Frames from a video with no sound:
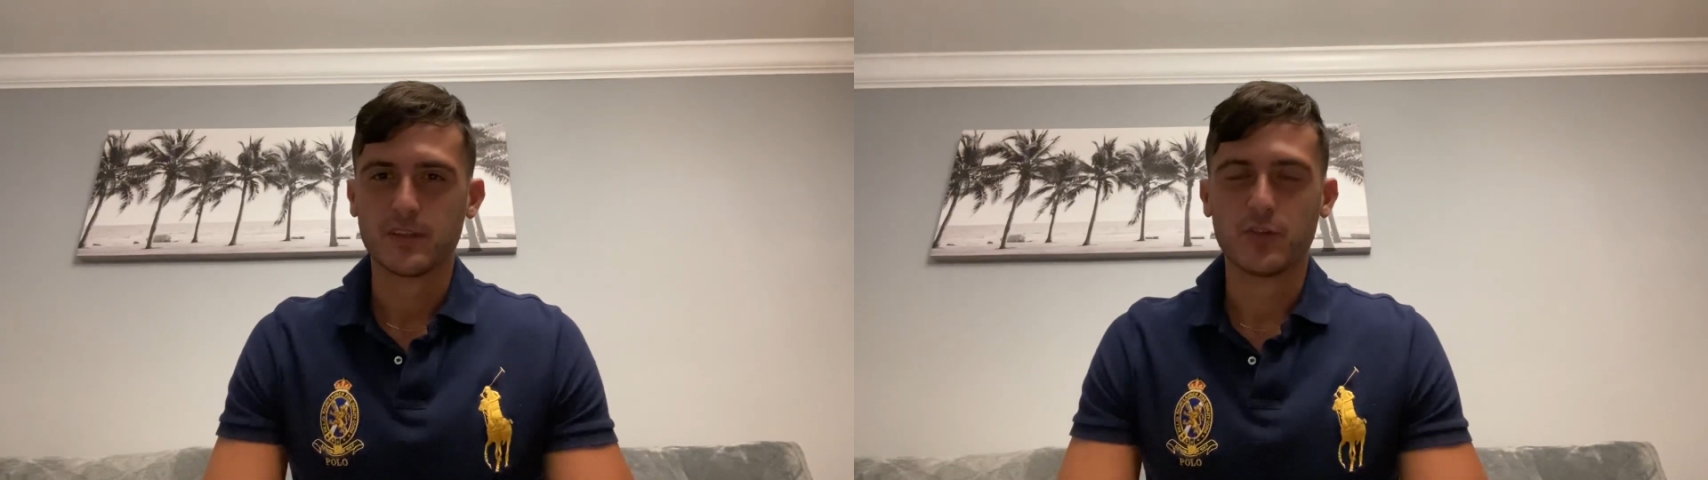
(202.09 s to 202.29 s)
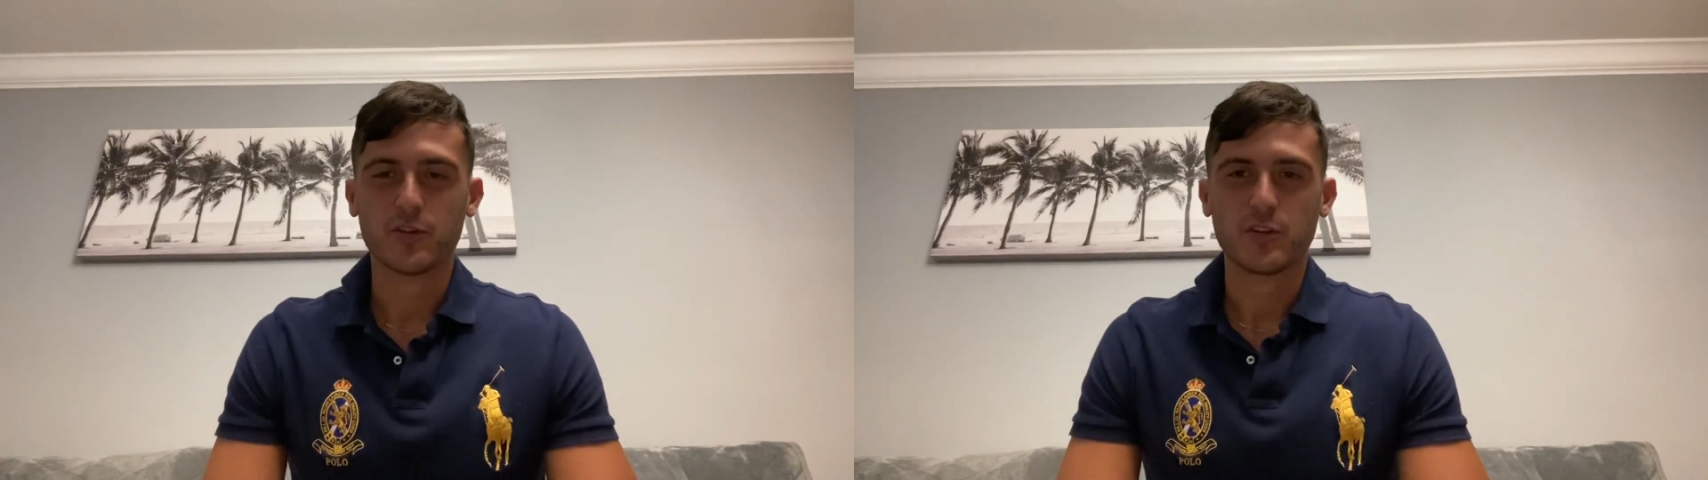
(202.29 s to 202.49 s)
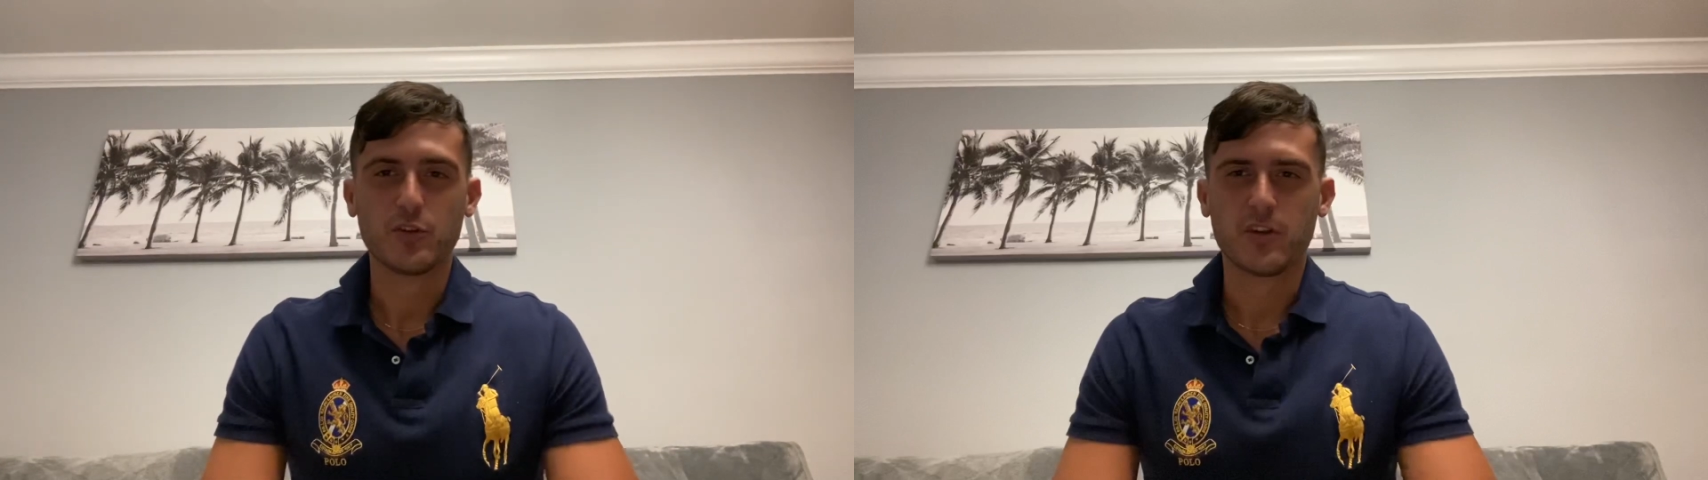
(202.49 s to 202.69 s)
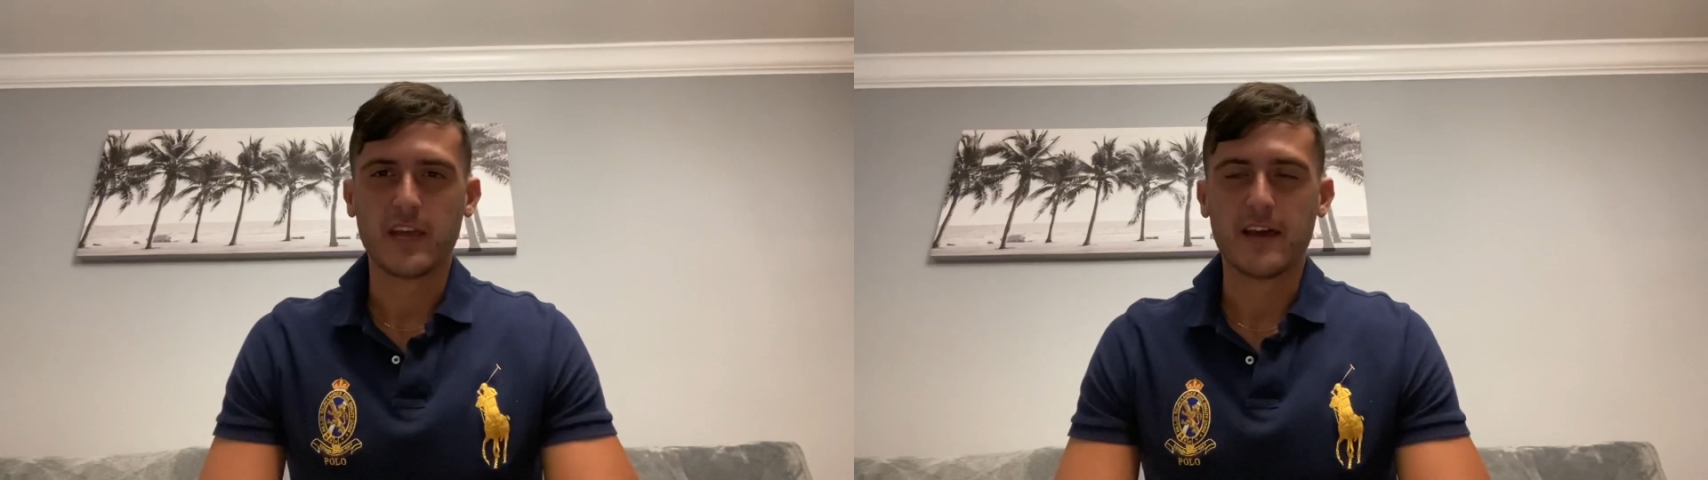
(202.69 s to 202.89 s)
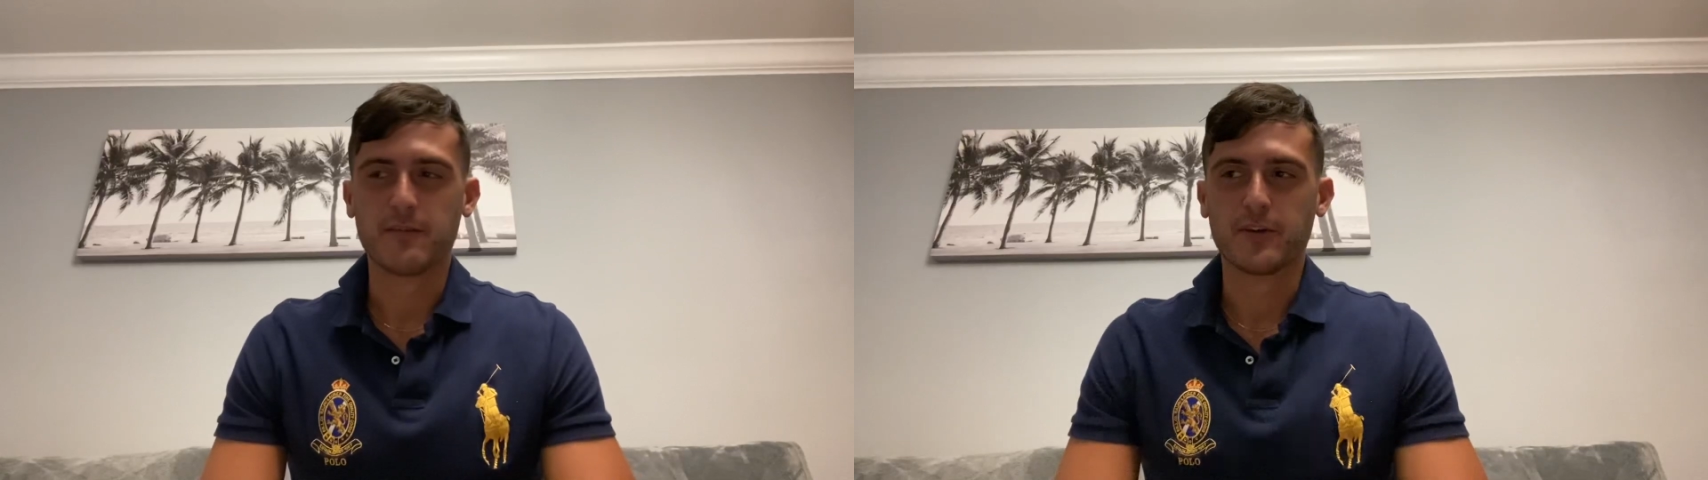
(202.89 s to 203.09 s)
You don't
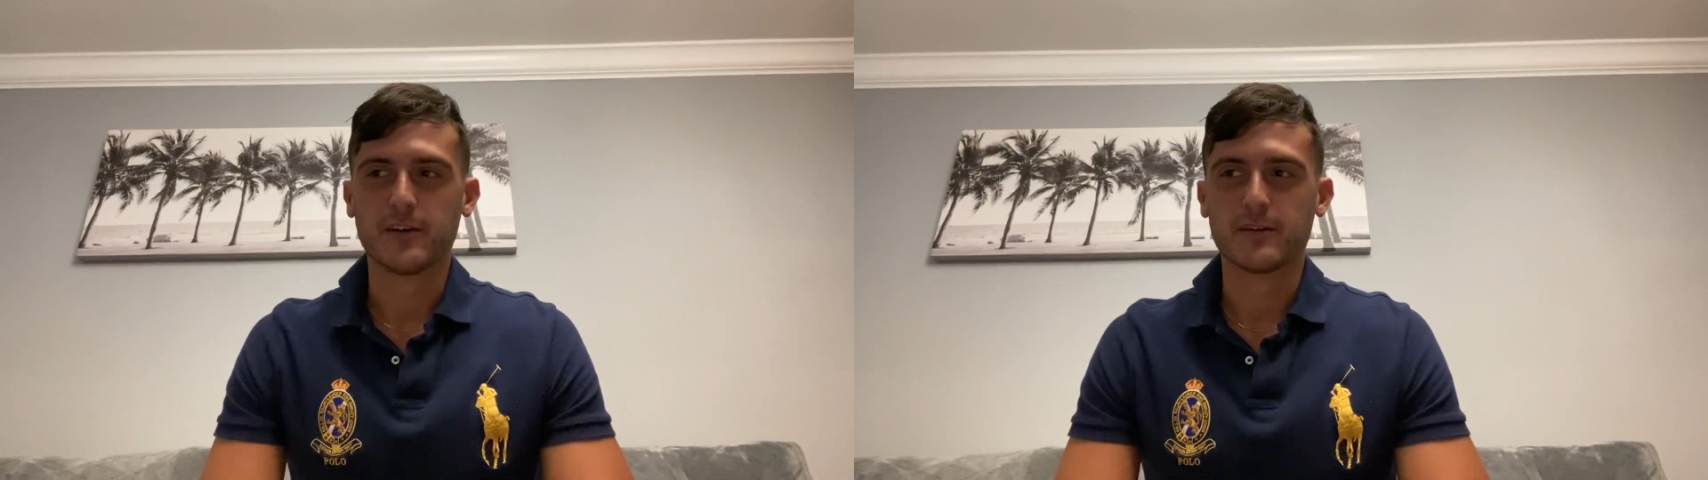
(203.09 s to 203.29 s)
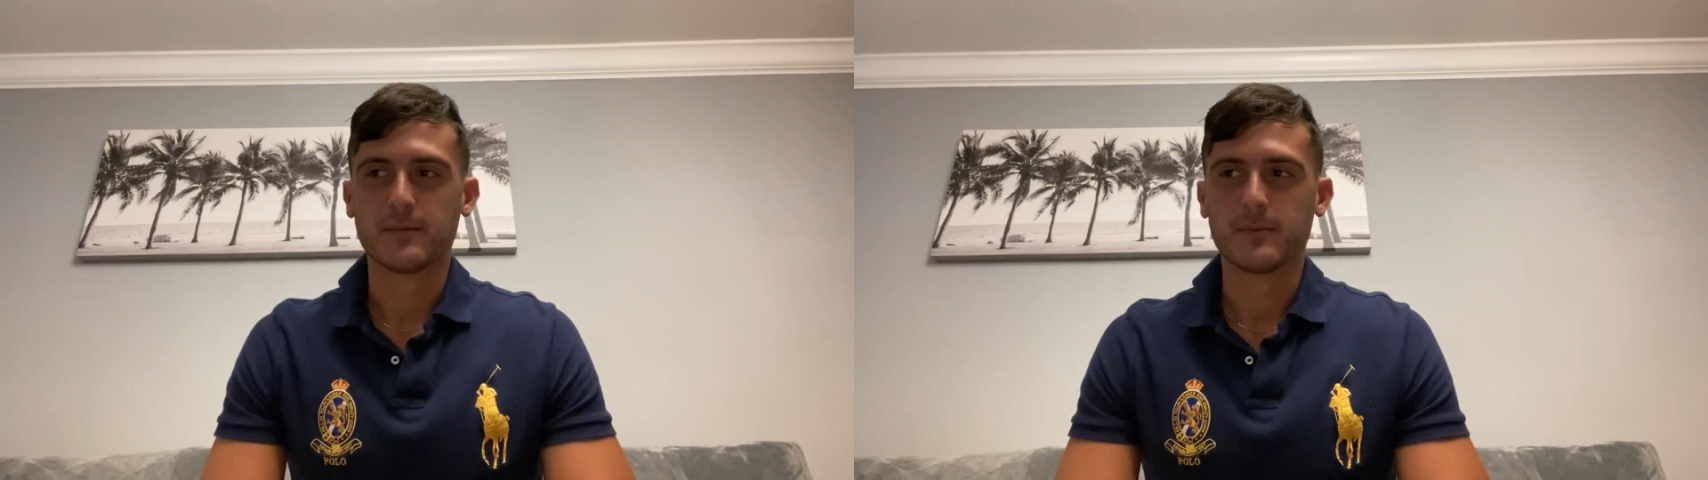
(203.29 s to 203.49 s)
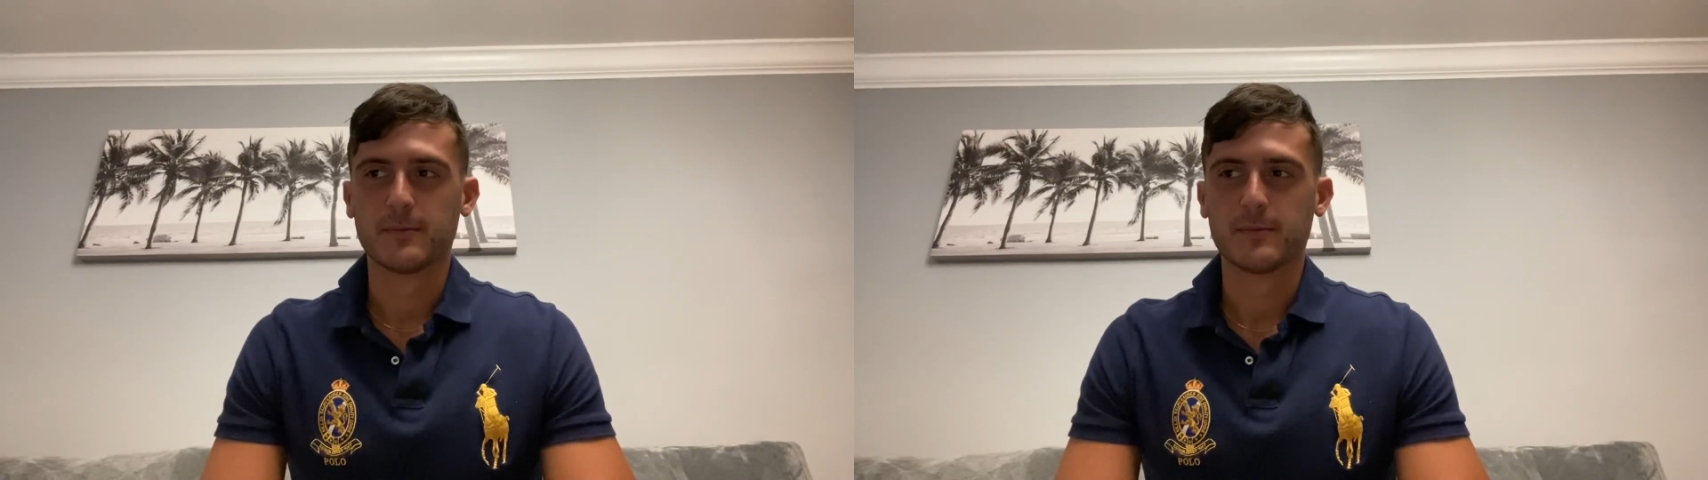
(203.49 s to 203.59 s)
have a